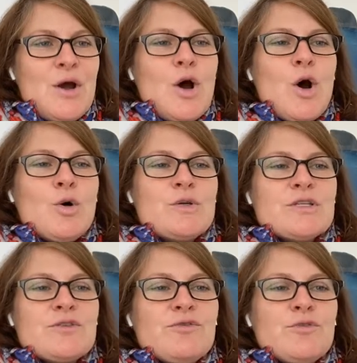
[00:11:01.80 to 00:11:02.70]
Hold
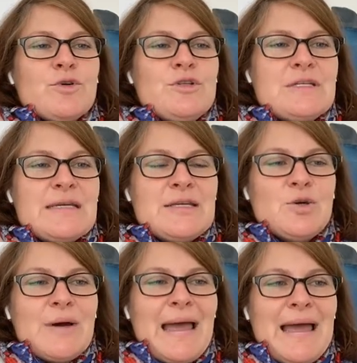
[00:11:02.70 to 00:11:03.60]
its fruit in
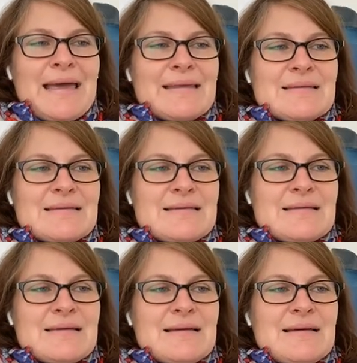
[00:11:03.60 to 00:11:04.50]
your hands.
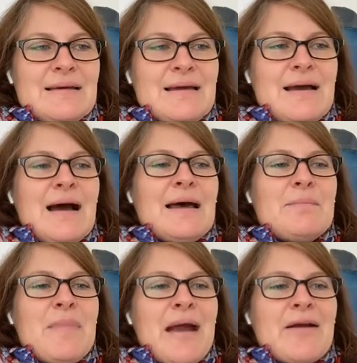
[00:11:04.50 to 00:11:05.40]

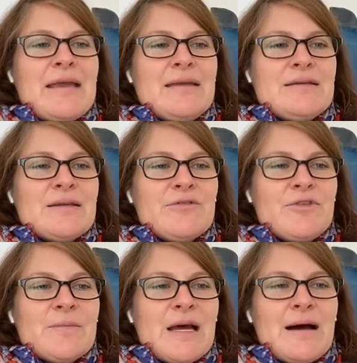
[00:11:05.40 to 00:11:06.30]
Unmarry it
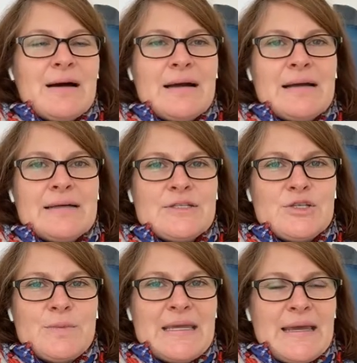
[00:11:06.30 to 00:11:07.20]
from the hunger
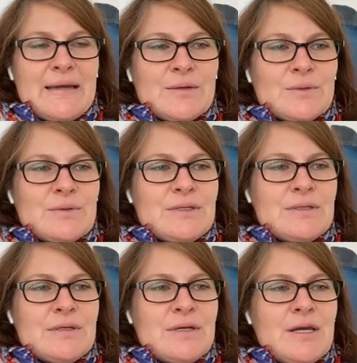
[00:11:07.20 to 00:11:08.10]
to be held,
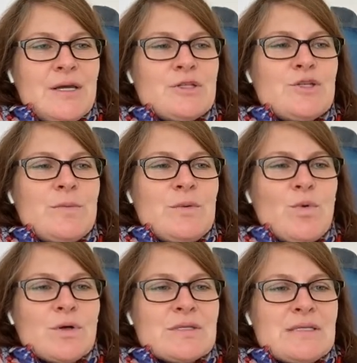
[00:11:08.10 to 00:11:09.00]
to be
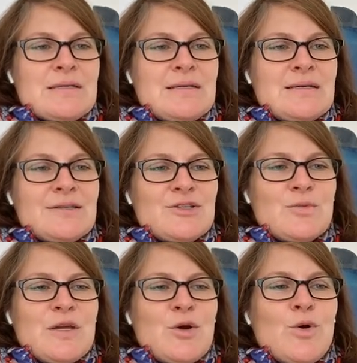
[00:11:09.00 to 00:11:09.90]
wanted, to
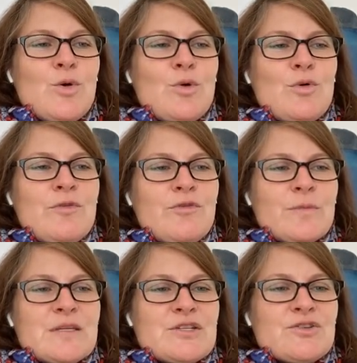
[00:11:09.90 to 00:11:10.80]
be called
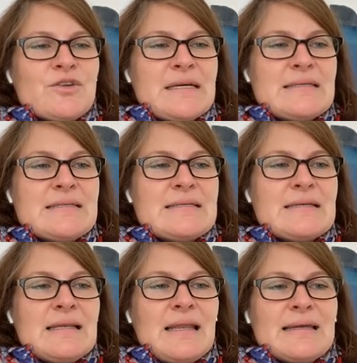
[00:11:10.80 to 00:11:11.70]
from the streets
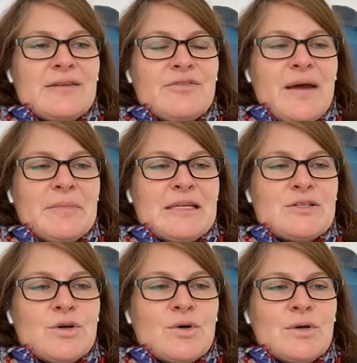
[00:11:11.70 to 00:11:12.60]
like the family
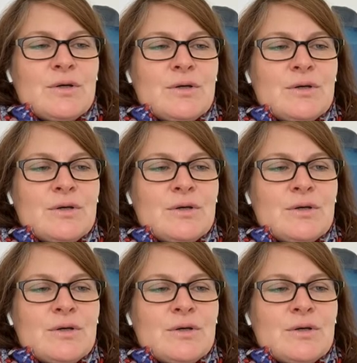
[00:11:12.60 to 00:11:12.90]
dog.